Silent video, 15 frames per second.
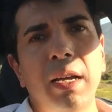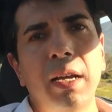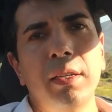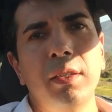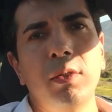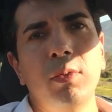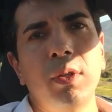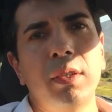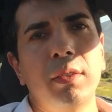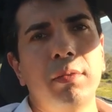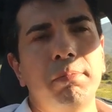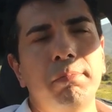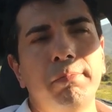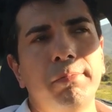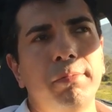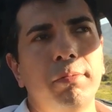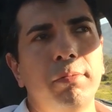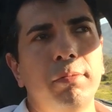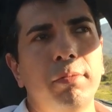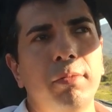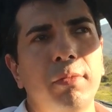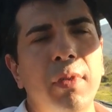I did what
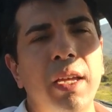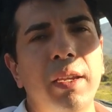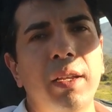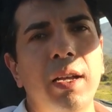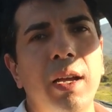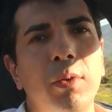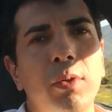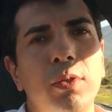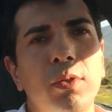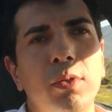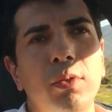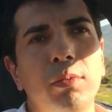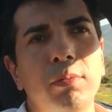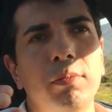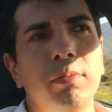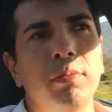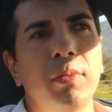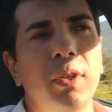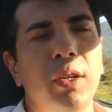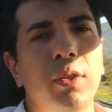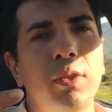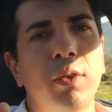any guy would do.
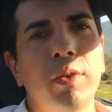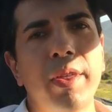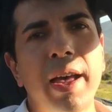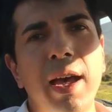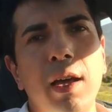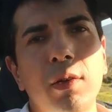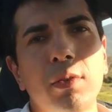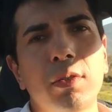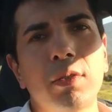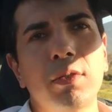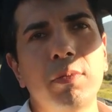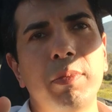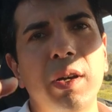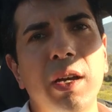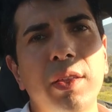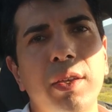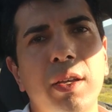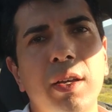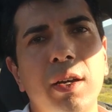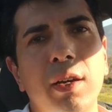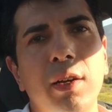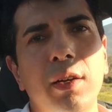Ignore the house, buy the
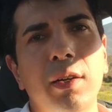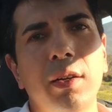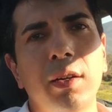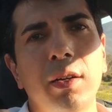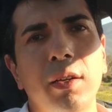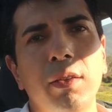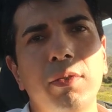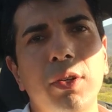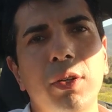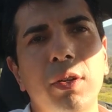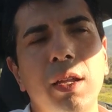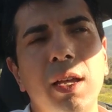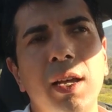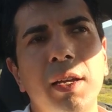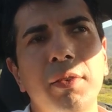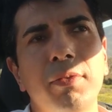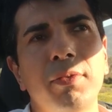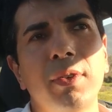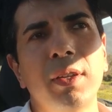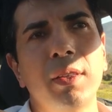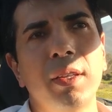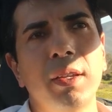car, live your life,
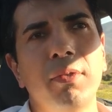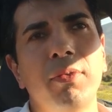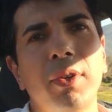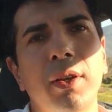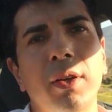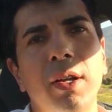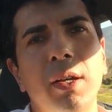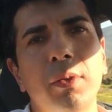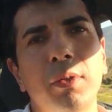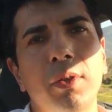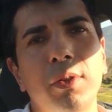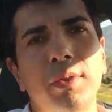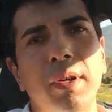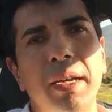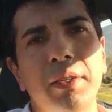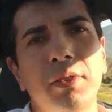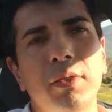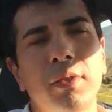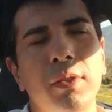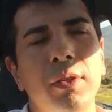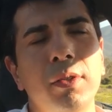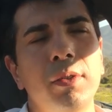and then figure out the
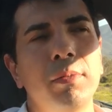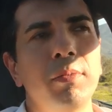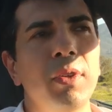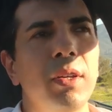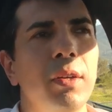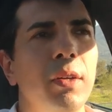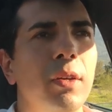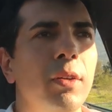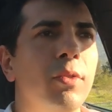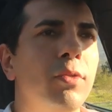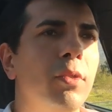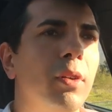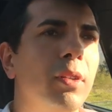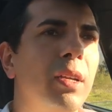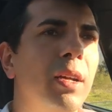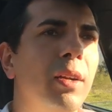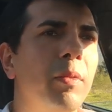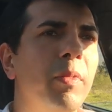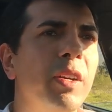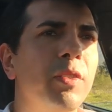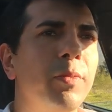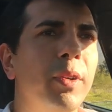rest, you know? So it kind of
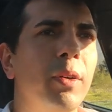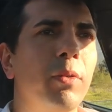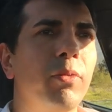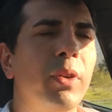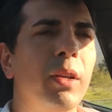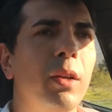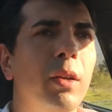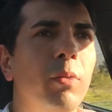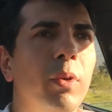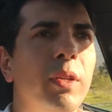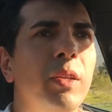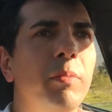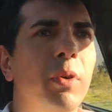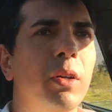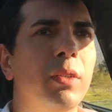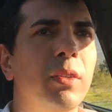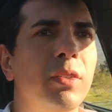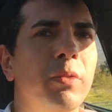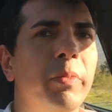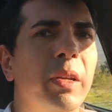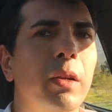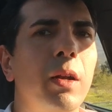reminds me of Elon when he bought
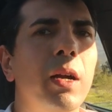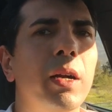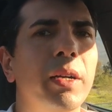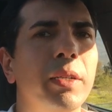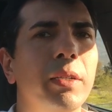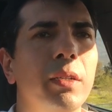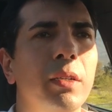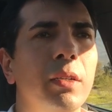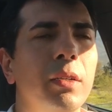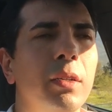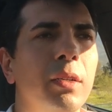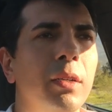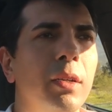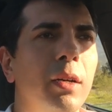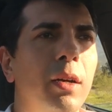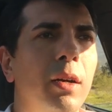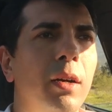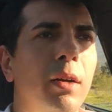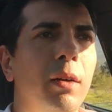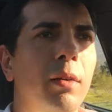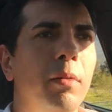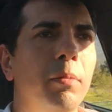his McLaren
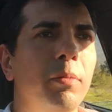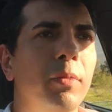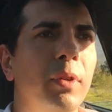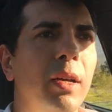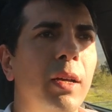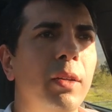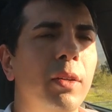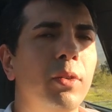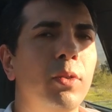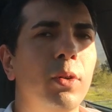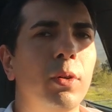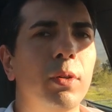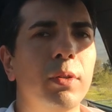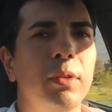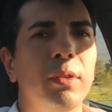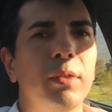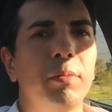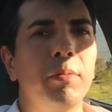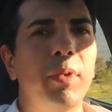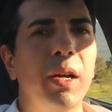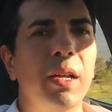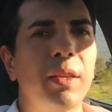and ignored
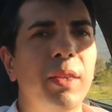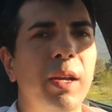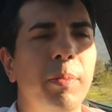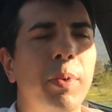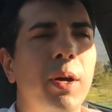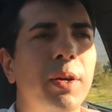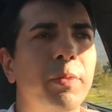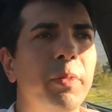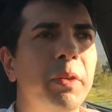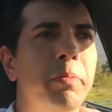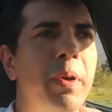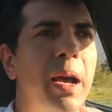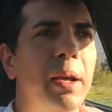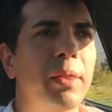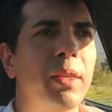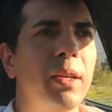buying the apartment back